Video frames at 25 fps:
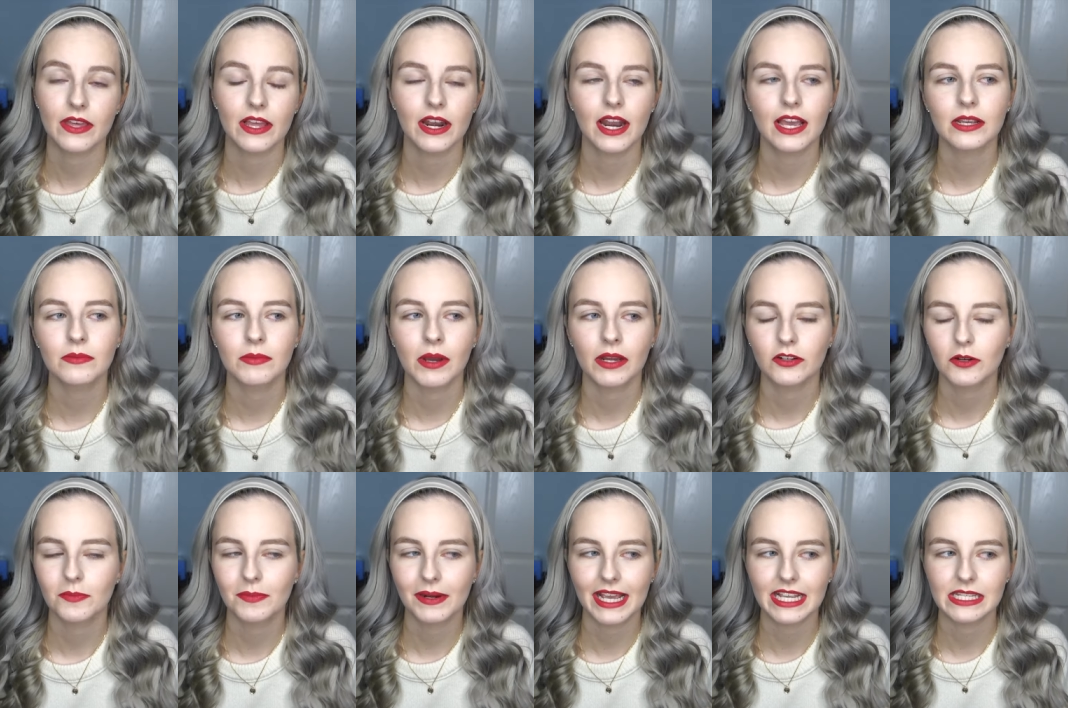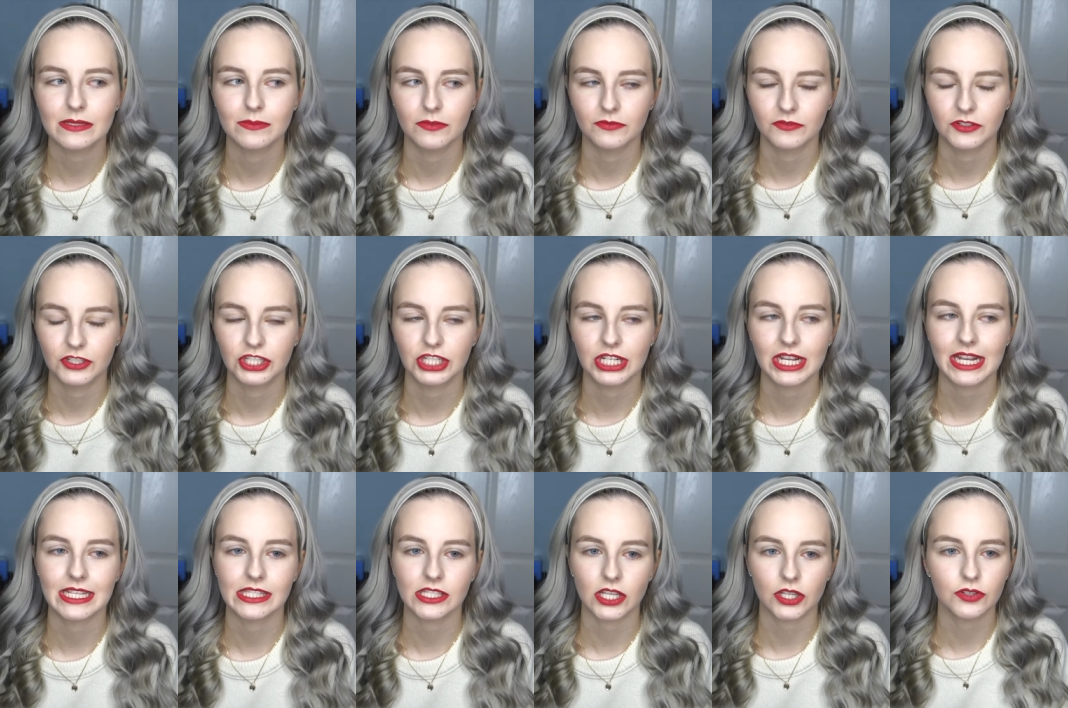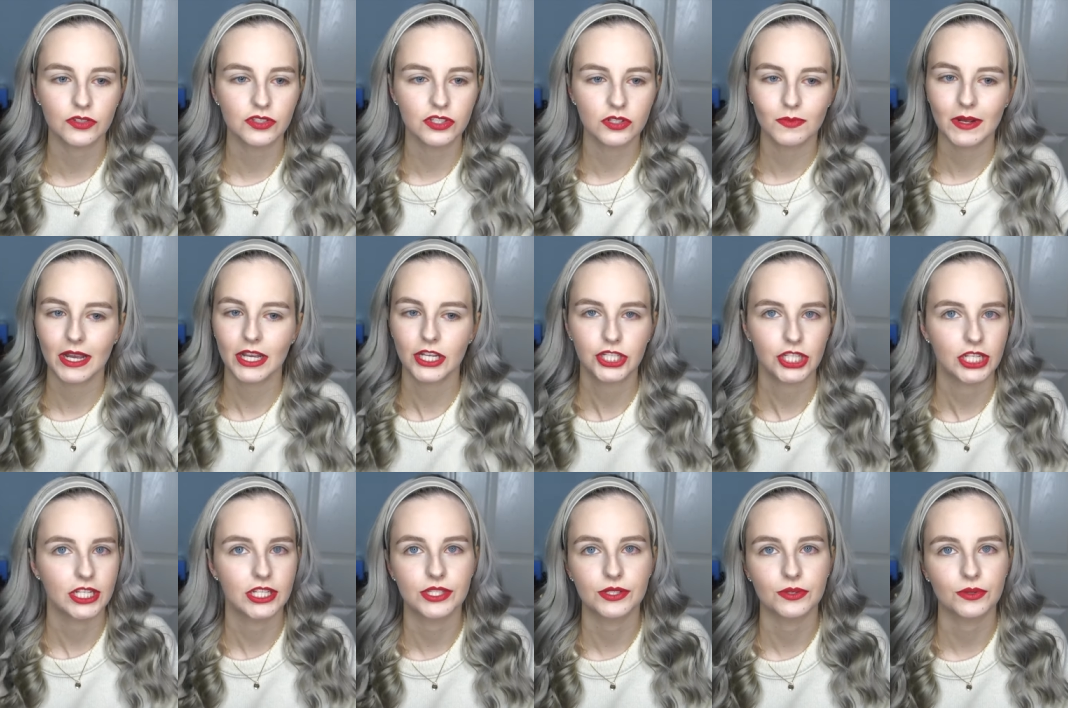they're like my replacement for jeans I used to wear
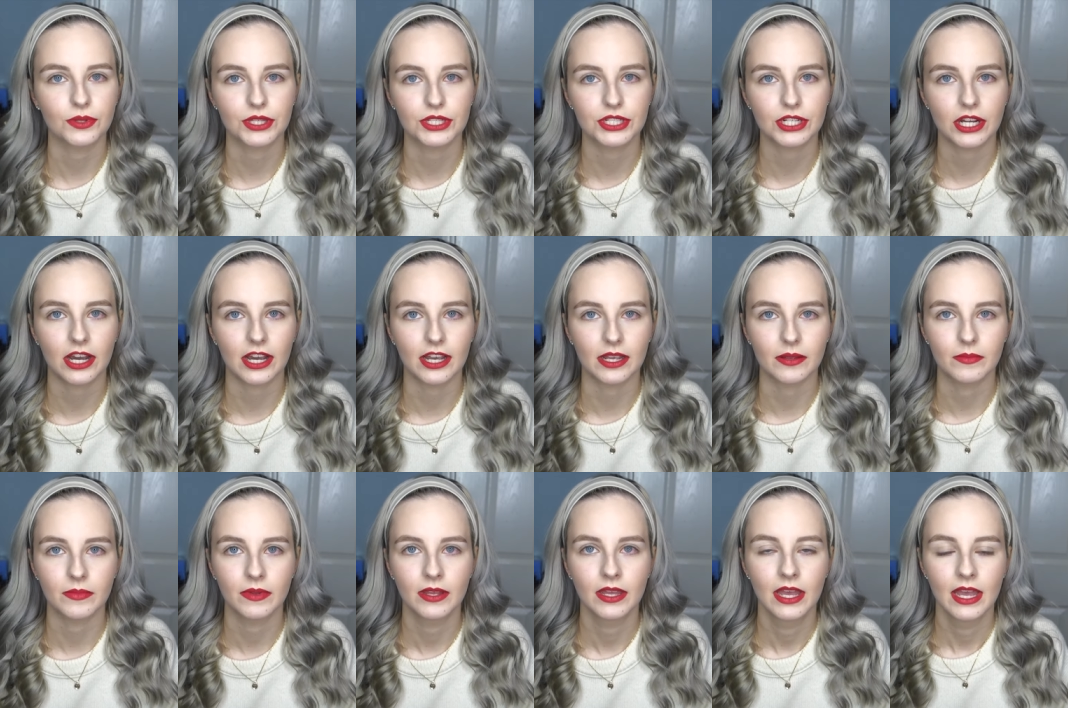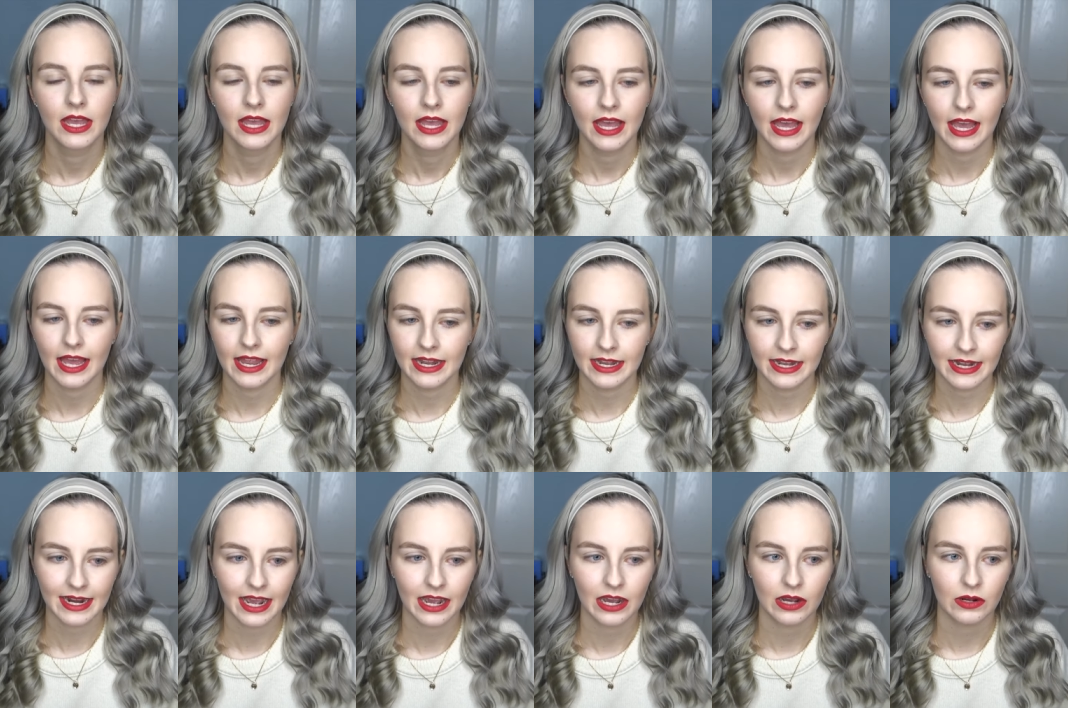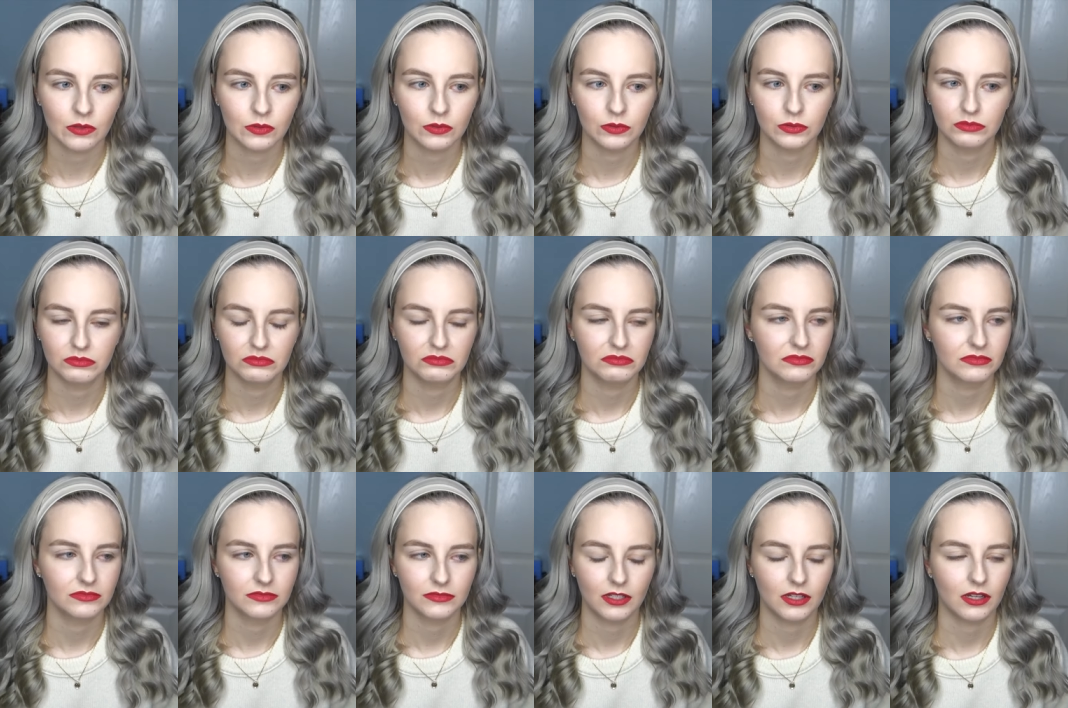jeans all the time and now
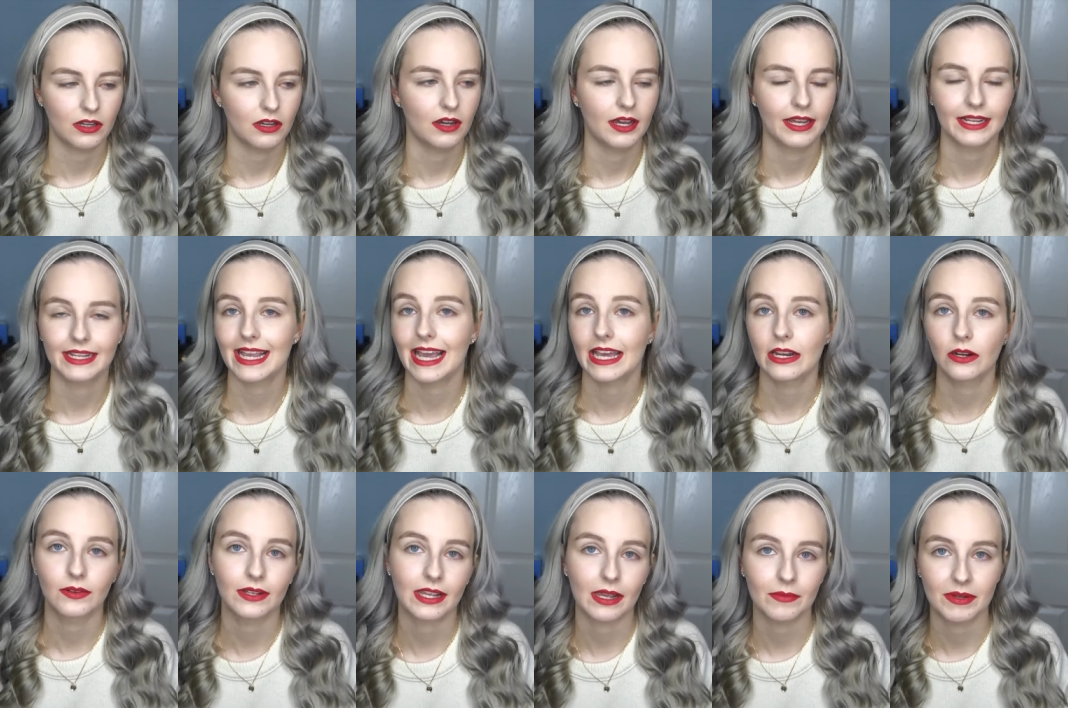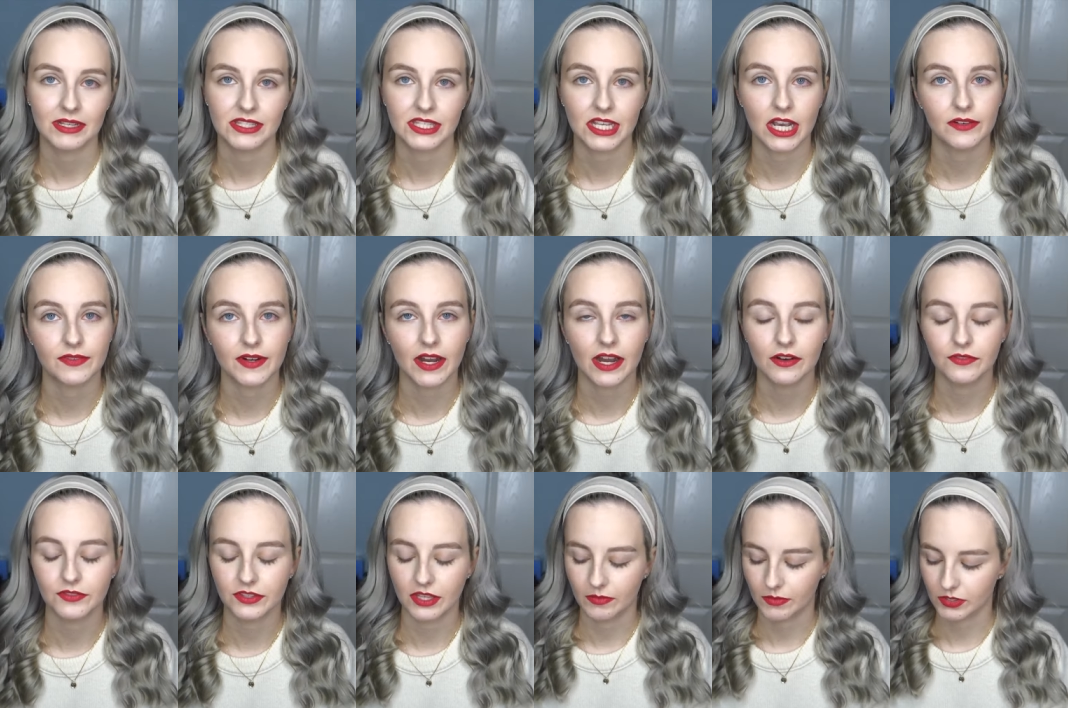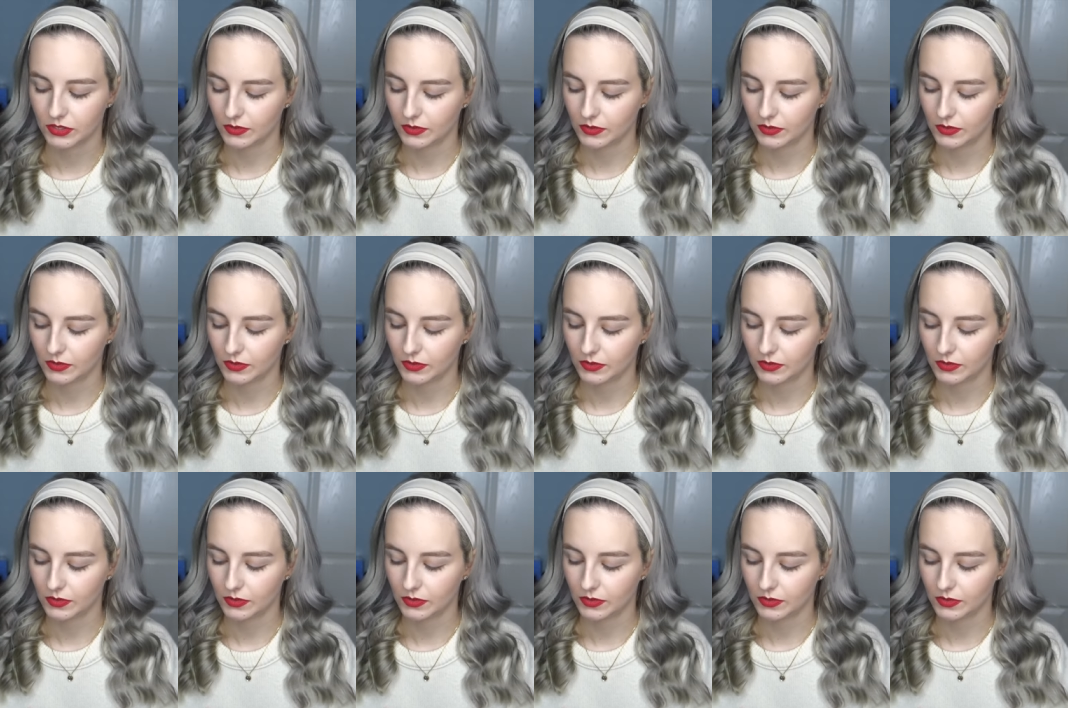oh, I cannot get myself out of them.